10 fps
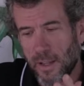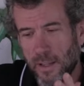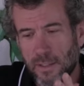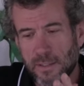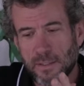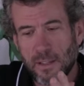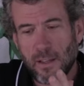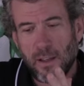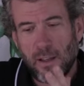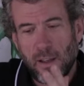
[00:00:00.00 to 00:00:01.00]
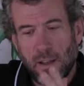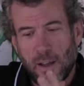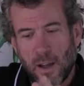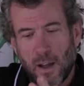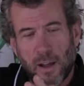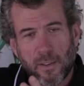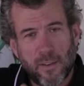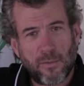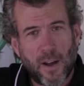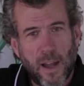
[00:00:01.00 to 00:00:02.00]
is a
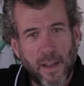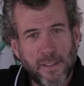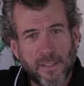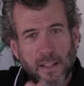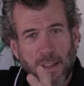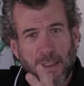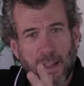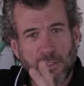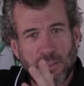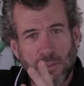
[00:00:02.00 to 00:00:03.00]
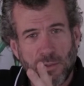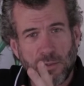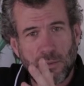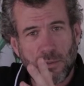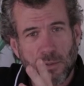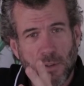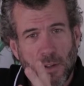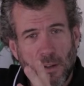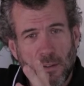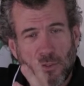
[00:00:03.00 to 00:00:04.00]
device that lets you
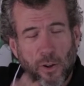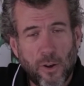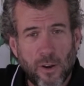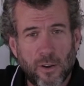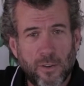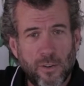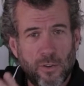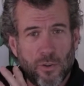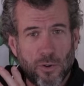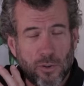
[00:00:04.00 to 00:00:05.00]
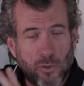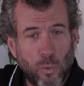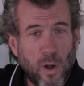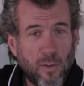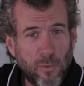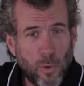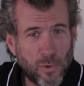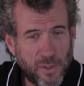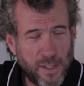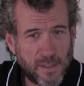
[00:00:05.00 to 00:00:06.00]
turn your
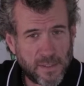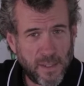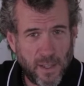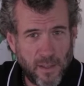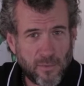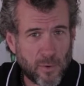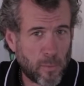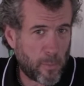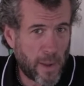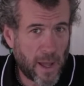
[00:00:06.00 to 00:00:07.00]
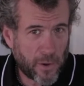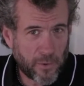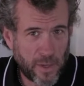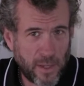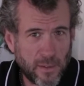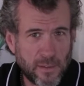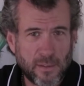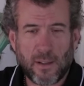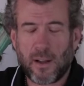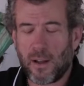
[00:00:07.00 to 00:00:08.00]
12-volt DC from a battery
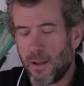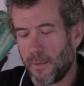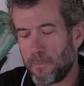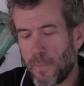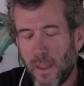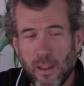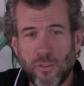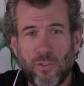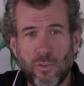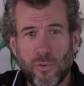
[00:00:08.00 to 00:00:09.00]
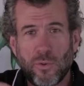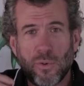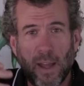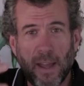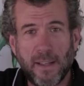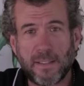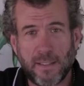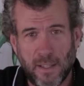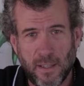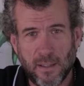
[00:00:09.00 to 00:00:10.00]
into
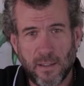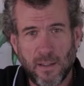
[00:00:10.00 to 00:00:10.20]
AC,